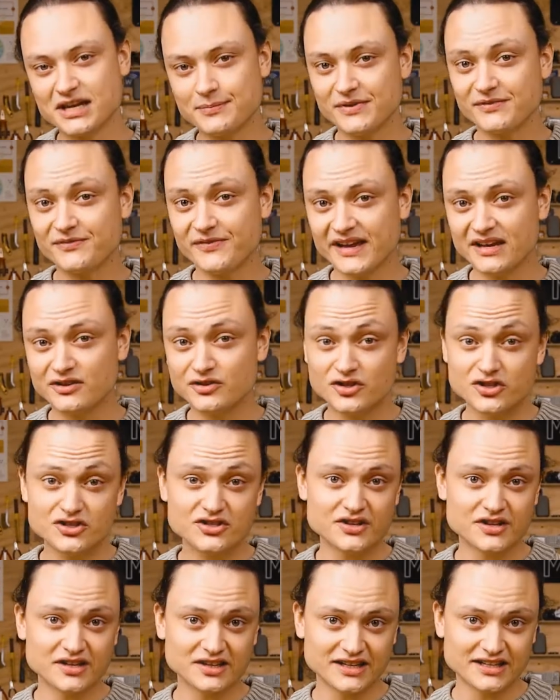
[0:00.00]
can be found
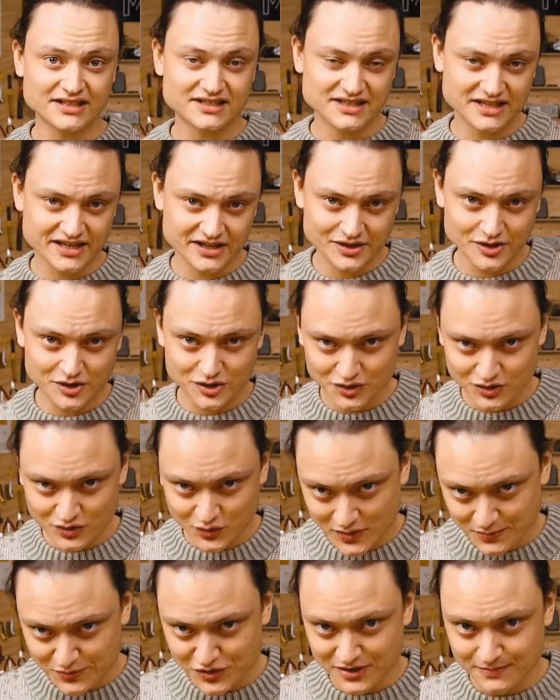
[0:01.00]
using the links in the
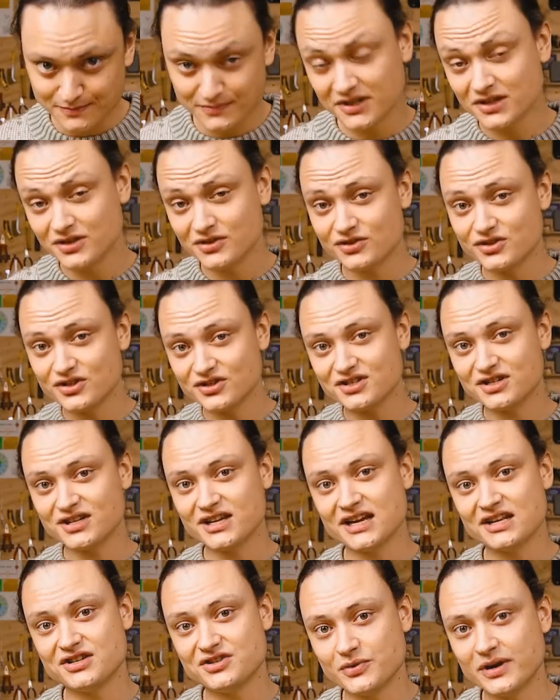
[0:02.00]
description, just in
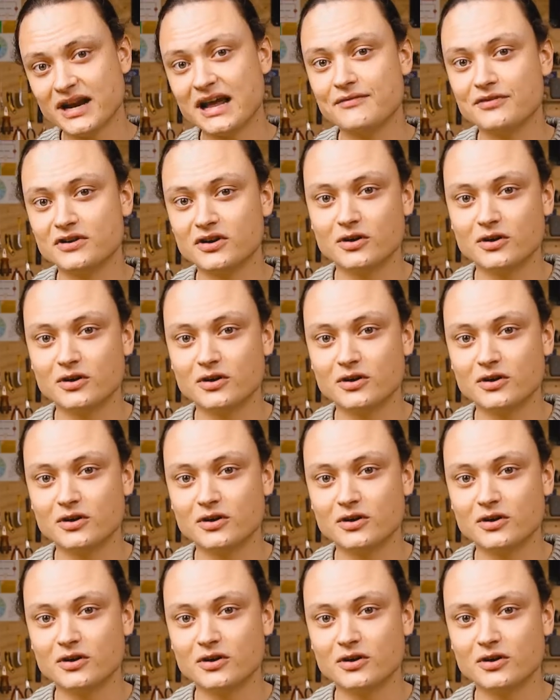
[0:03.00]
case you want to have